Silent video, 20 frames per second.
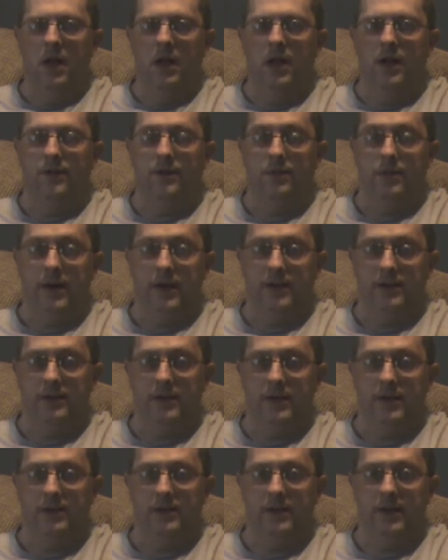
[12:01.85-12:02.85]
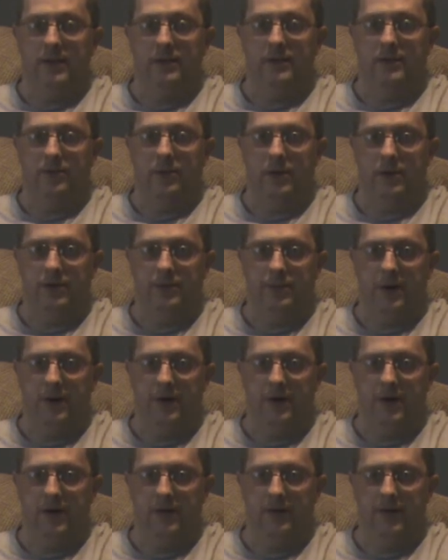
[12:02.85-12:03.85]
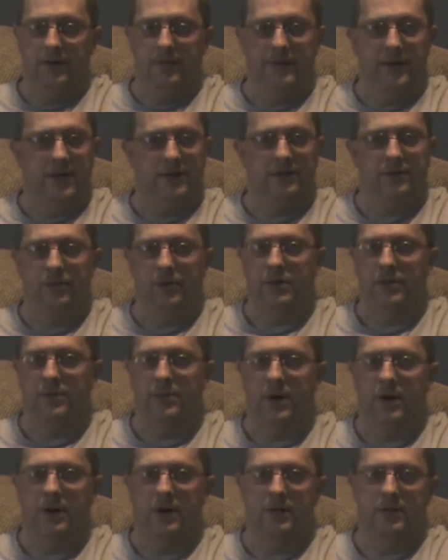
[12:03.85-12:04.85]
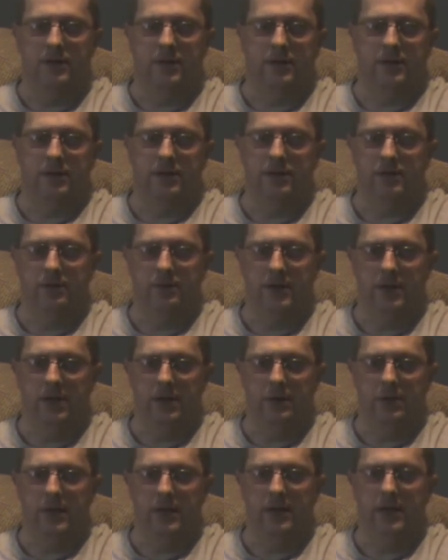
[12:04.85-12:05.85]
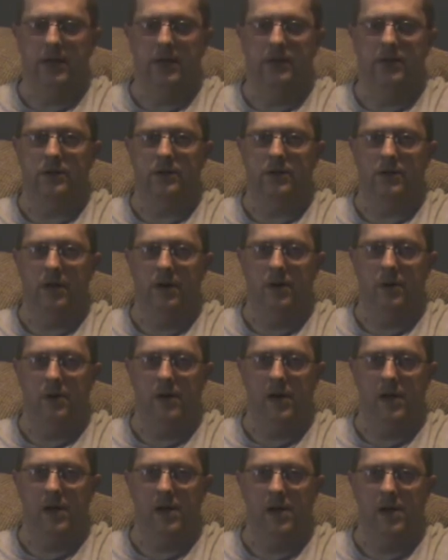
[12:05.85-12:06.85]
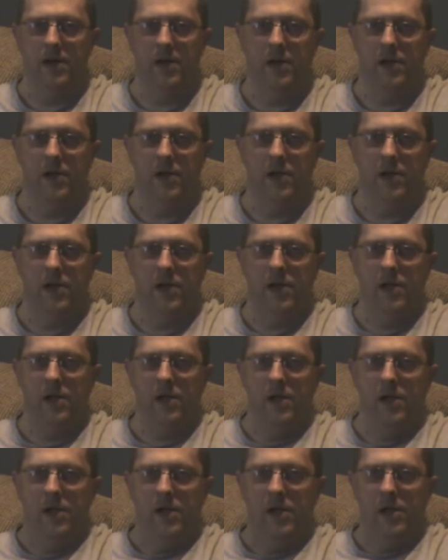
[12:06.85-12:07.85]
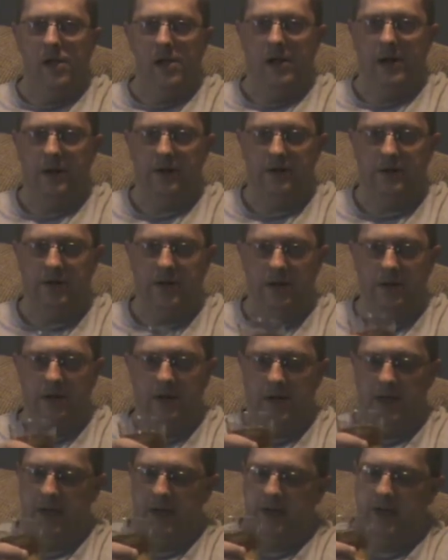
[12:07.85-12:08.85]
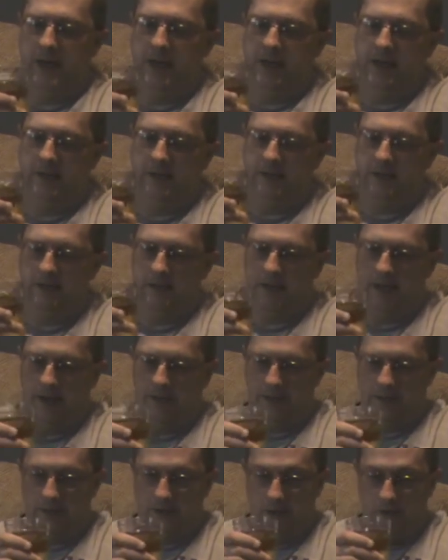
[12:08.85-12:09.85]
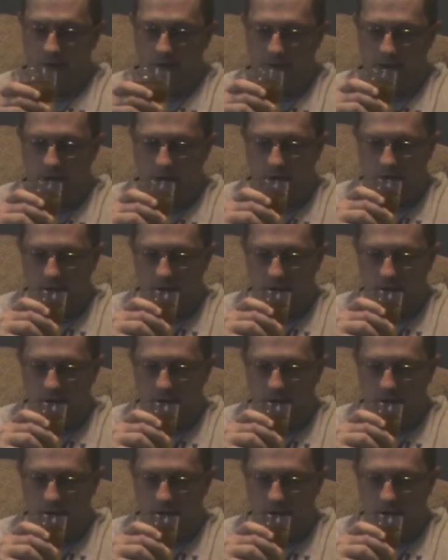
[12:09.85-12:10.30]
everybody says that's the worst part of it, and if that's the worst part of it, this is going to be no big deal. So here's to you, I guess. Apple juice.